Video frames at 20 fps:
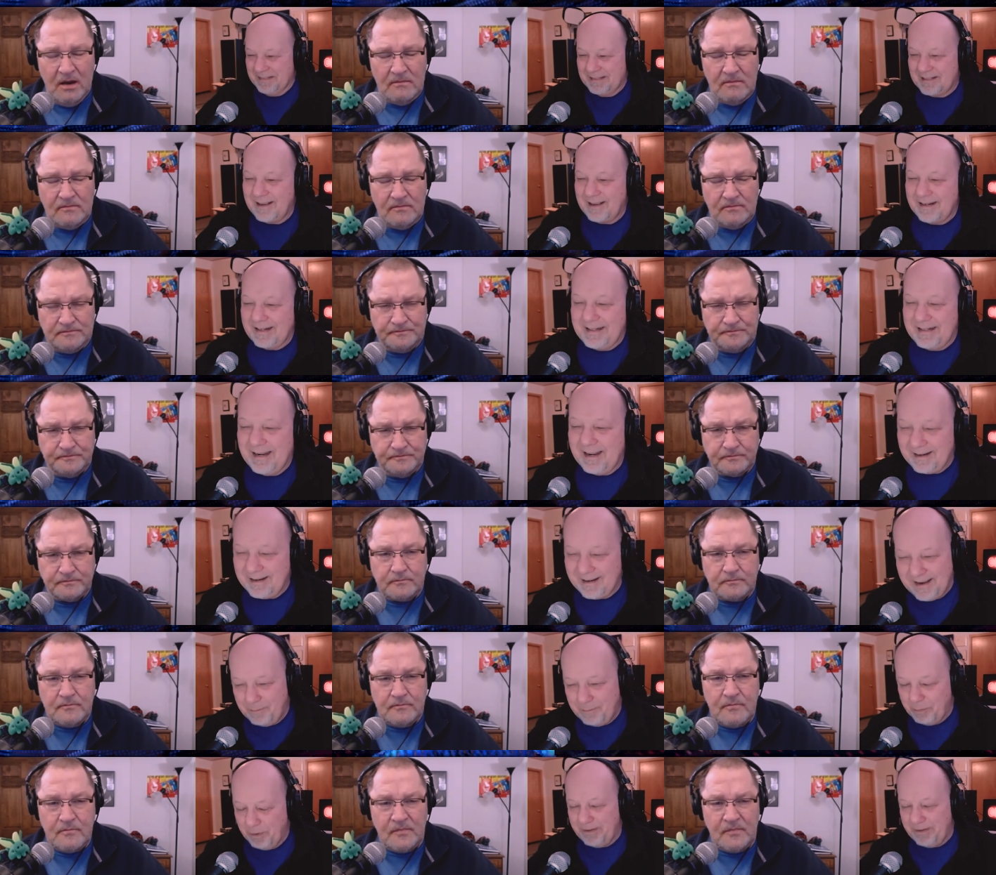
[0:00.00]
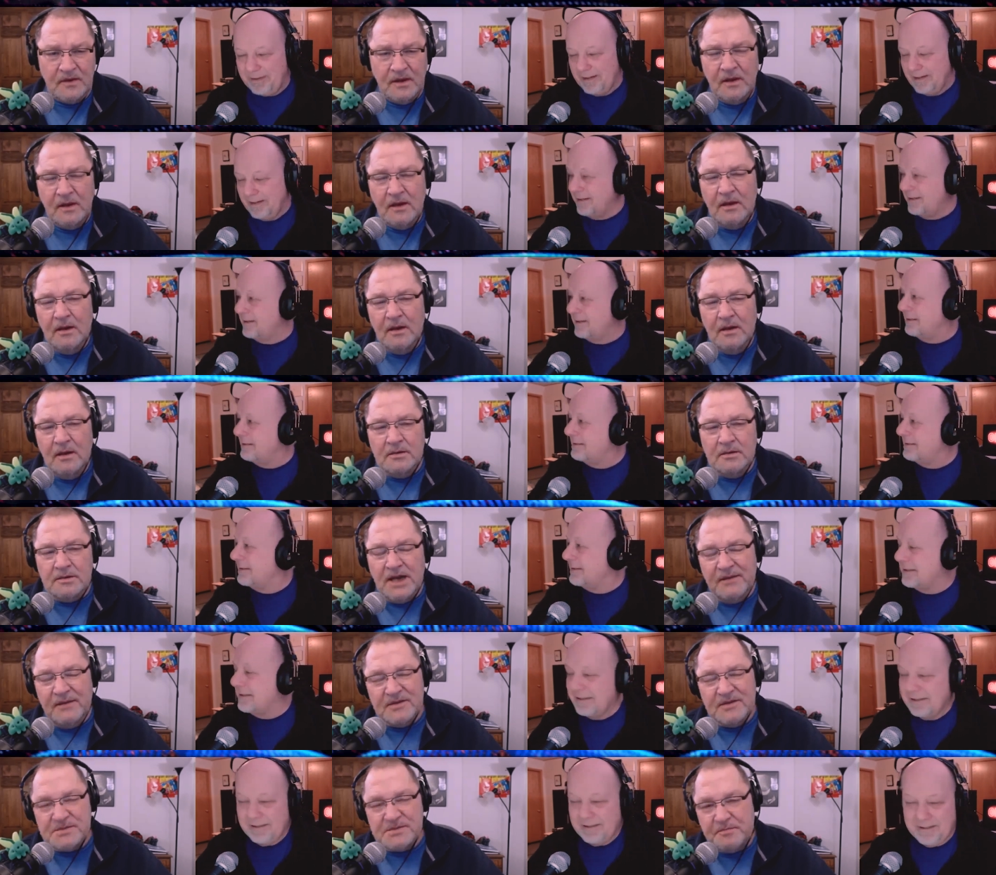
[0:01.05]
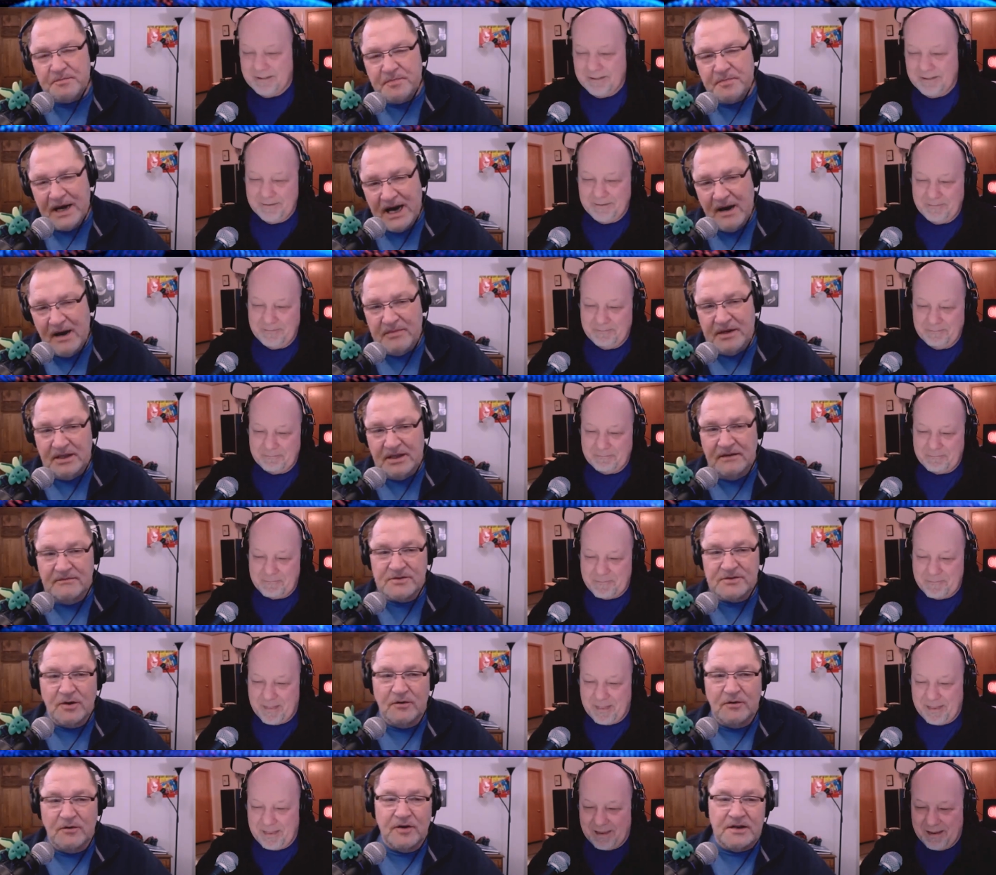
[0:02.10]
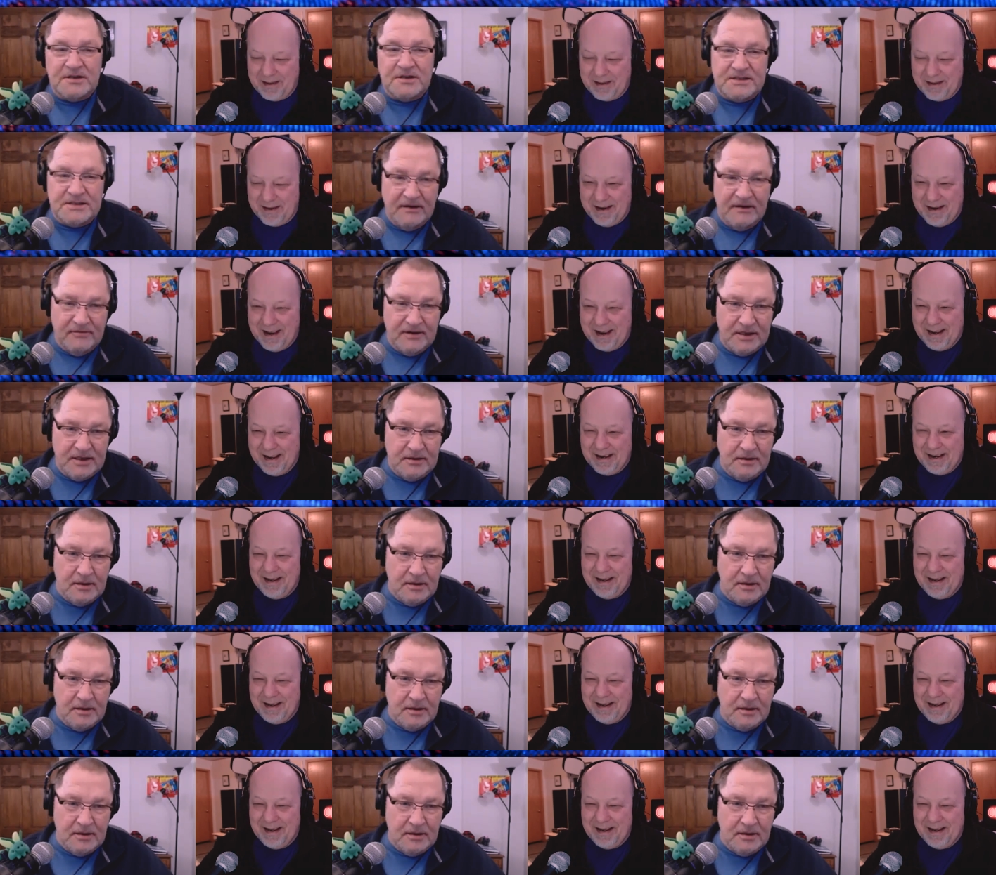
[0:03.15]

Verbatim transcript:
Speaker 1: kind of dating app I'd need. Name is Bob. He lives over in Devlin.